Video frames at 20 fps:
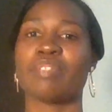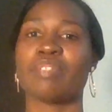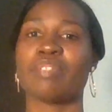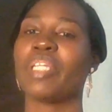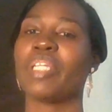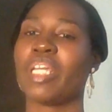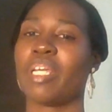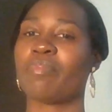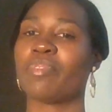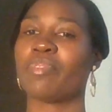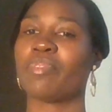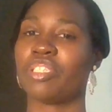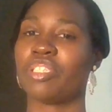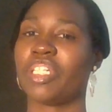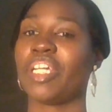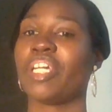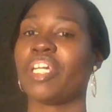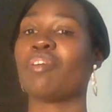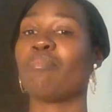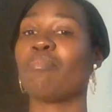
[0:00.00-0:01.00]
to be able to
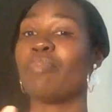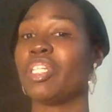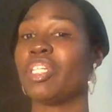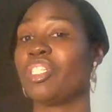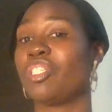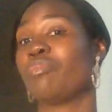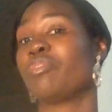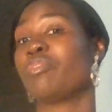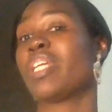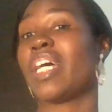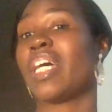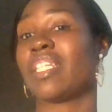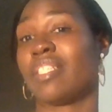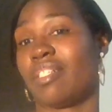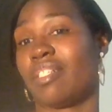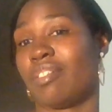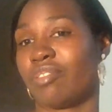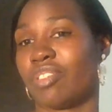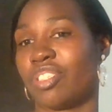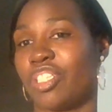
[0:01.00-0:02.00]
help me do that long